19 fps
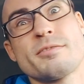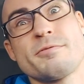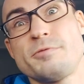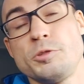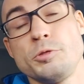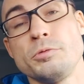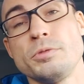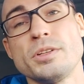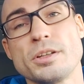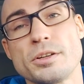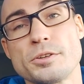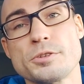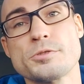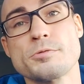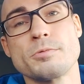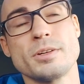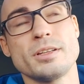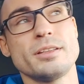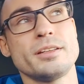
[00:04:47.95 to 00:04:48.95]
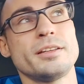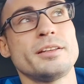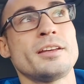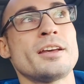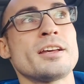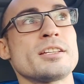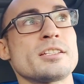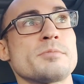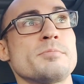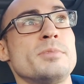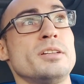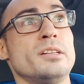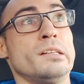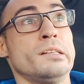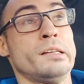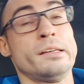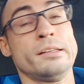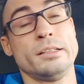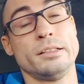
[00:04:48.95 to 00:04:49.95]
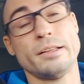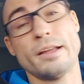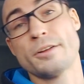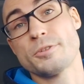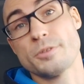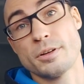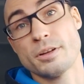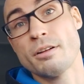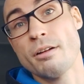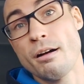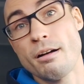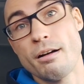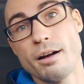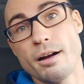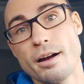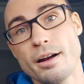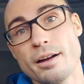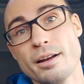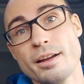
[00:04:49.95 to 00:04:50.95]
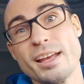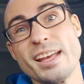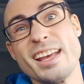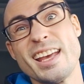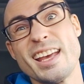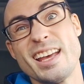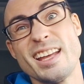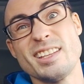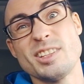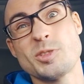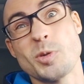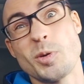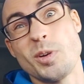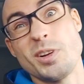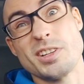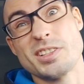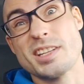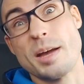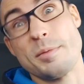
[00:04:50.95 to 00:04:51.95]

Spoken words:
few years really has been an electric car, and Toyota's